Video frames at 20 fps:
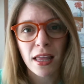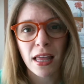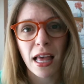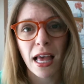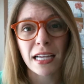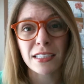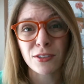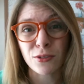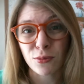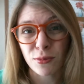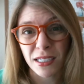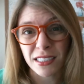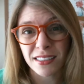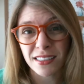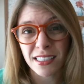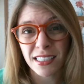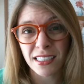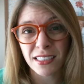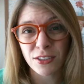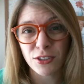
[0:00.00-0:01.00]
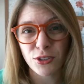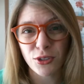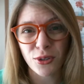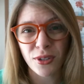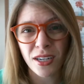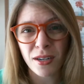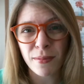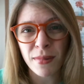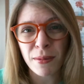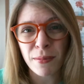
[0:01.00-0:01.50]
as a resident, you're
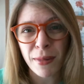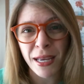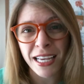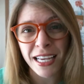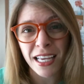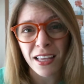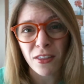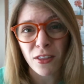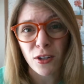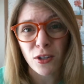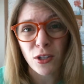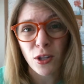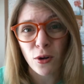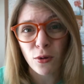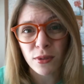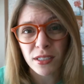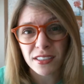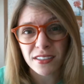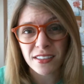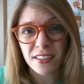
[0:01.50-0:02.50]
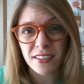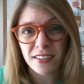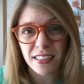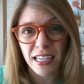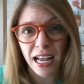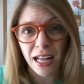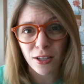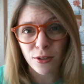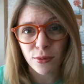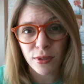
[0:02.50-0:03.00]
going to be making the lowest
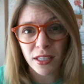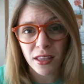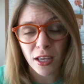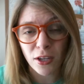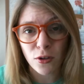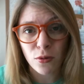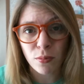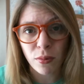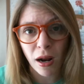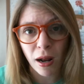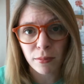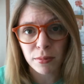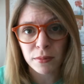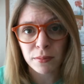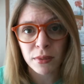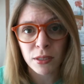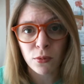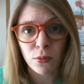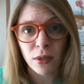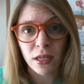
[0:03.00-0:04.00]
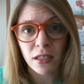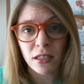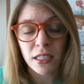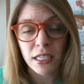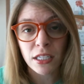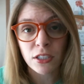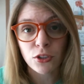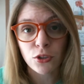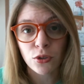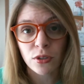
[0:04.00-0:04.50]
salary that you probably will
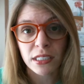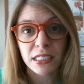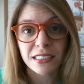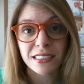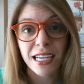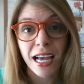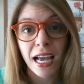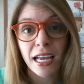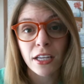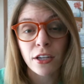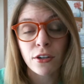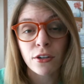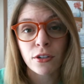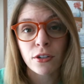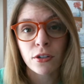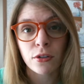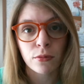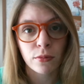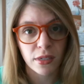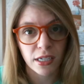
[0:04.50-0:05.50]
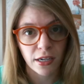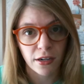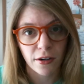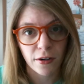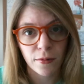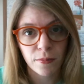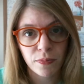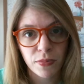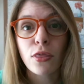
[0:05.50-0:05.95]
in your entire career.